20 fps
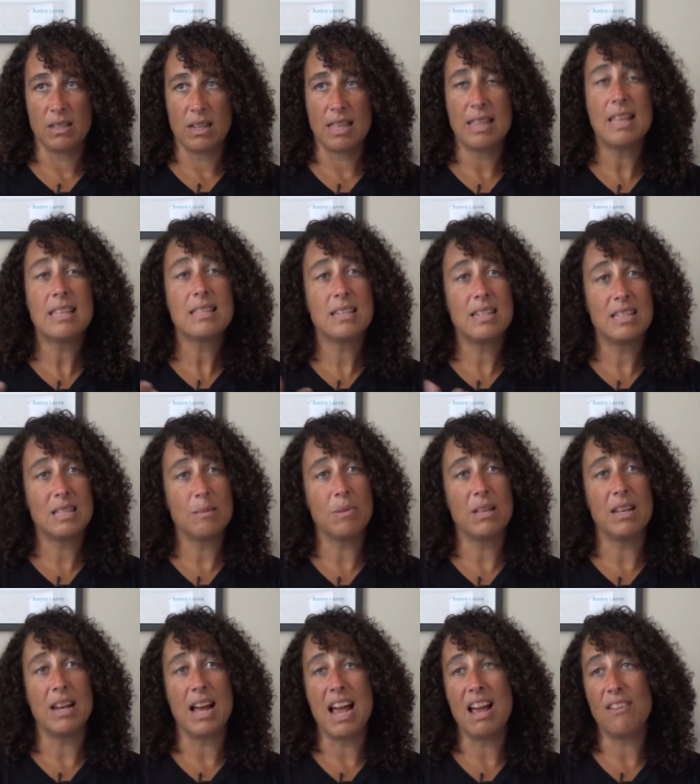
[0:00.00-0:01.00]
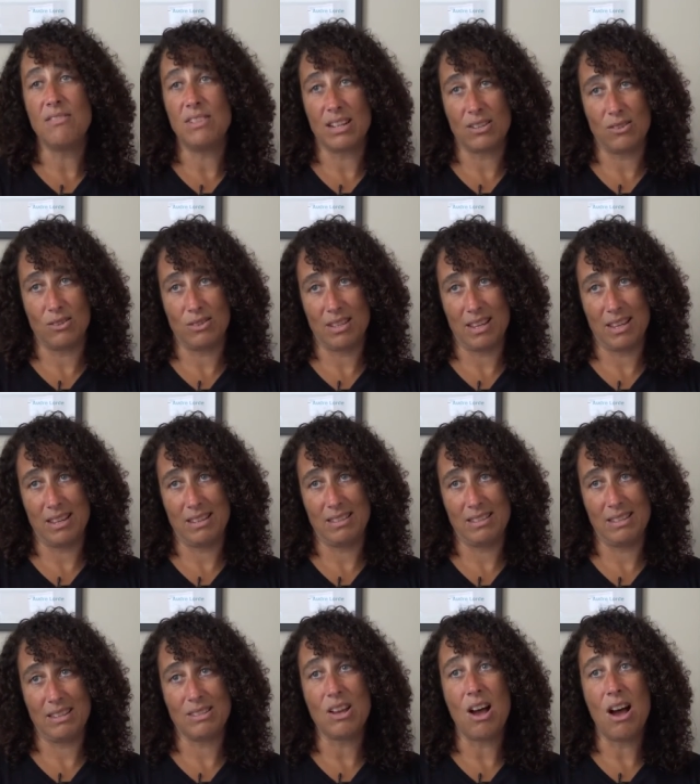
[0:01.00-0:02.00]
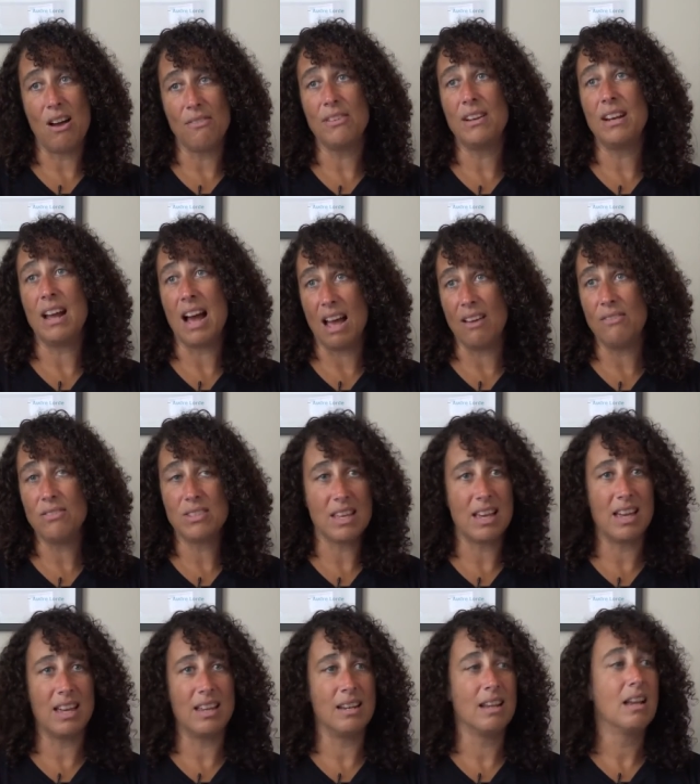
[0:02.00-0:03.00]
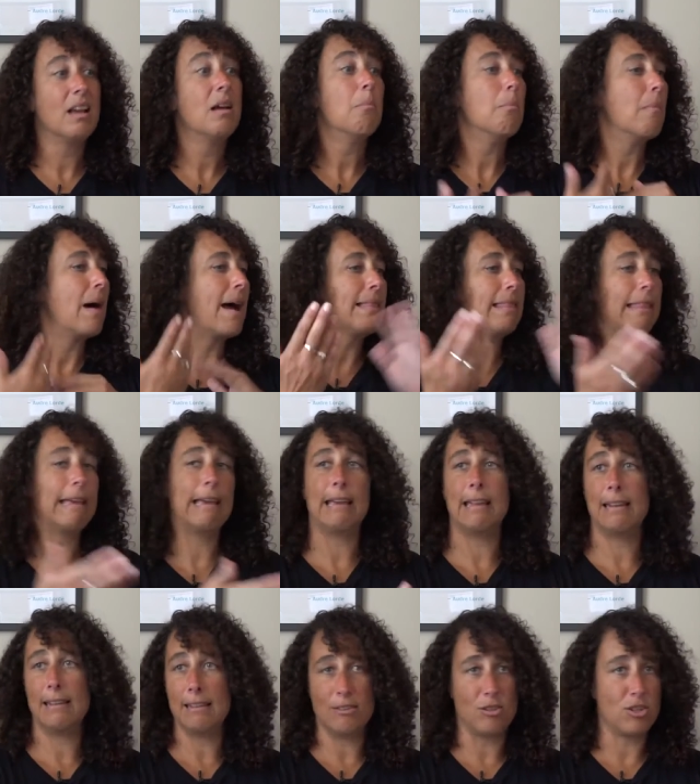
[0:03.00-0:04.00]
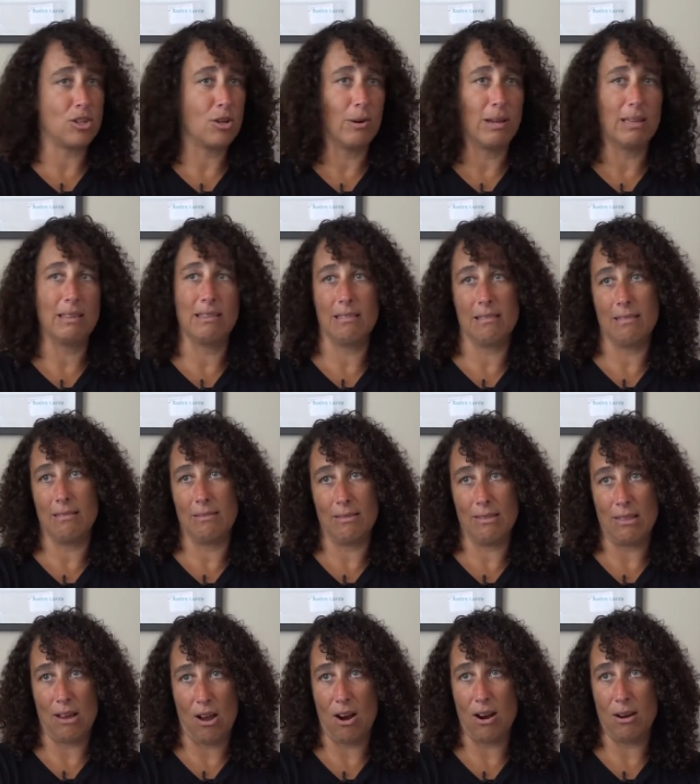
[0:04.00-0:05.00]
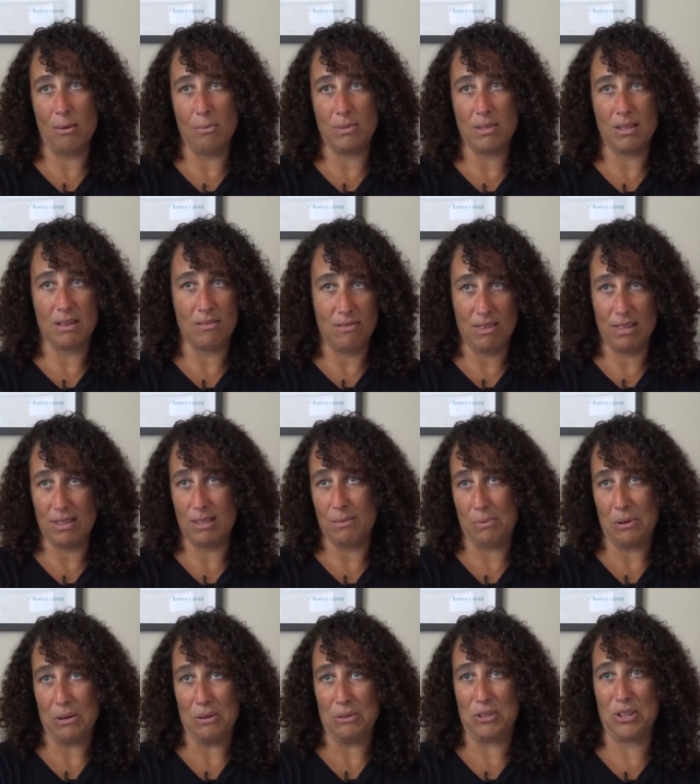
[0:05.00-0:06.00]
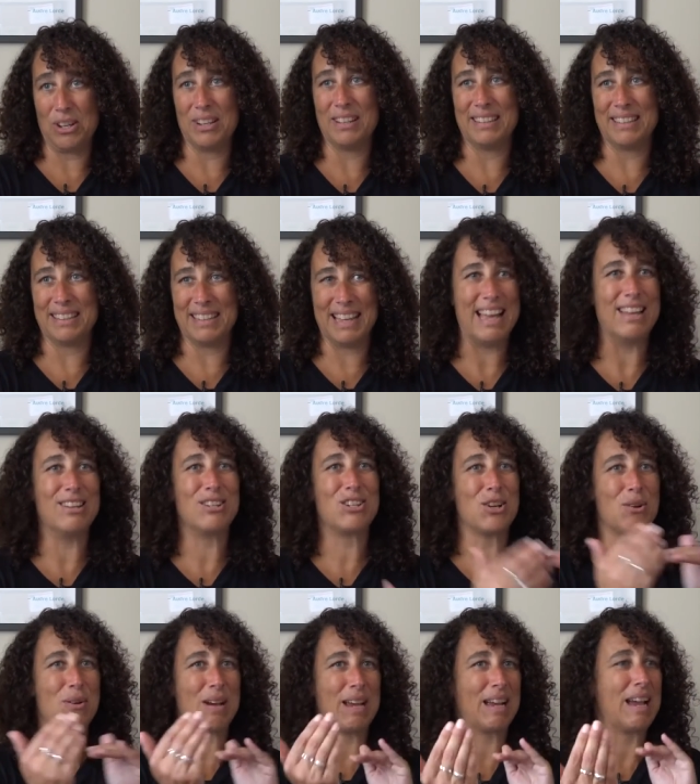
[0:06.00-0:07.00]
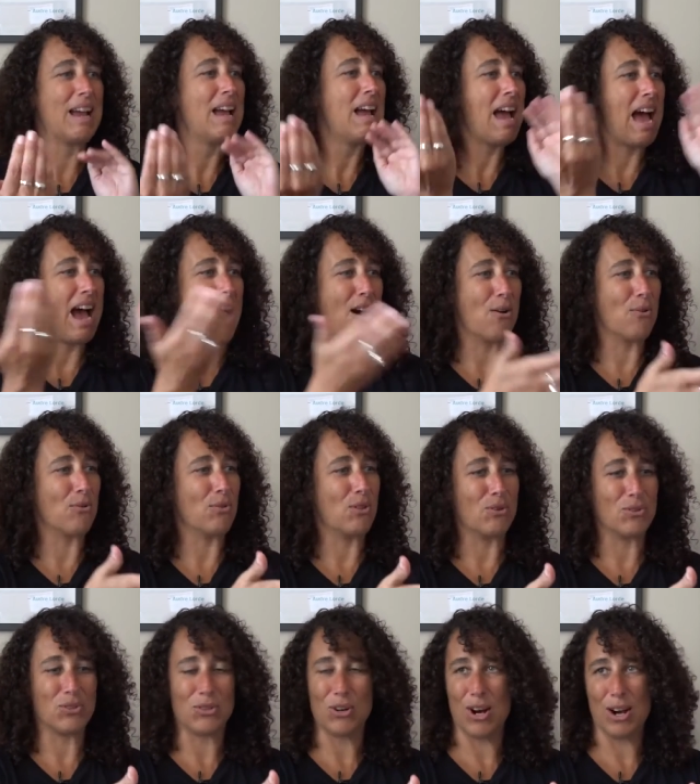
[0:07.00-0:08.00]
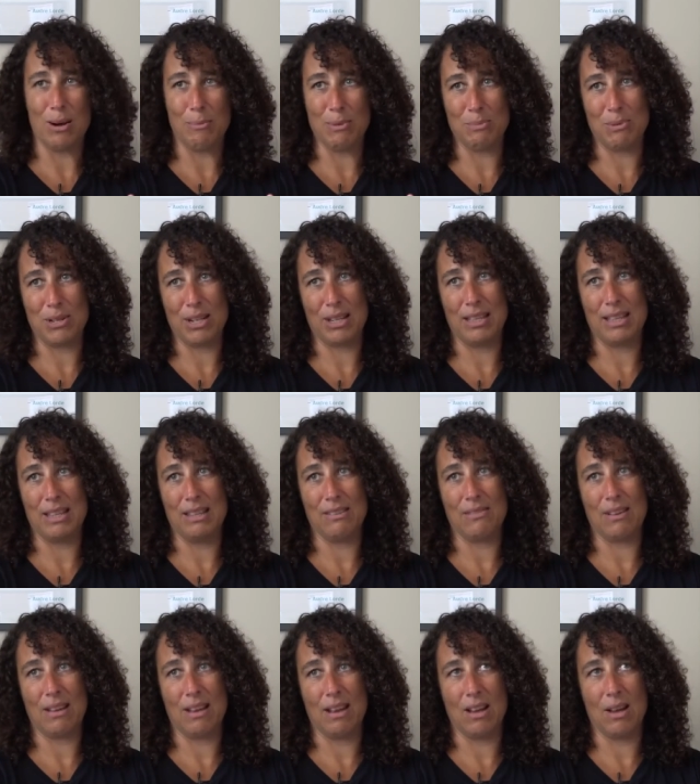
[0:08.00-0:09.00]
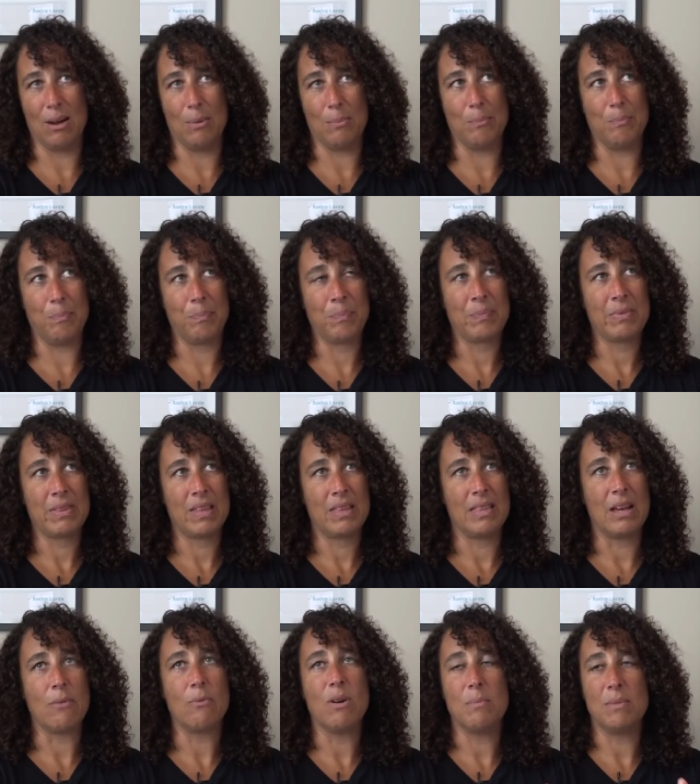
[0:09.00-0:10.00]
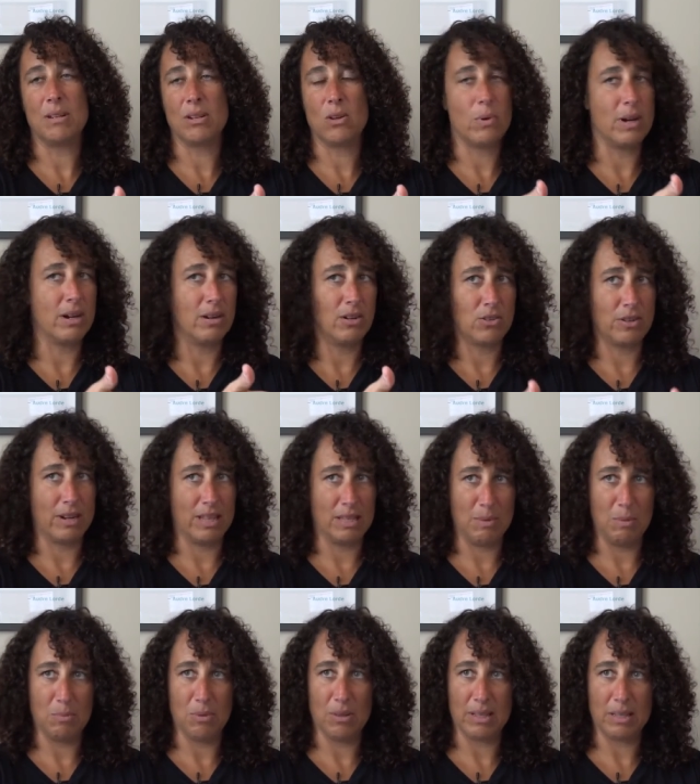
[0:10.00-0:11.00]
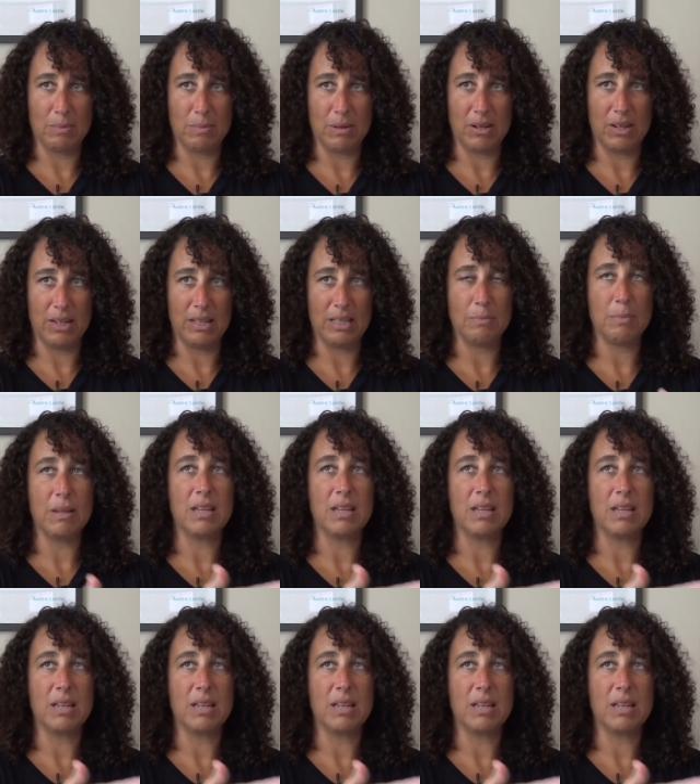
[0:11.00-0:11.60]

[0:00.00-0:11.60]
And that's a discipline I have to exercise, because often I've said, my lane is showing the harms of this approach and showing how those are harms, particularly that women, queer, and trans people experience.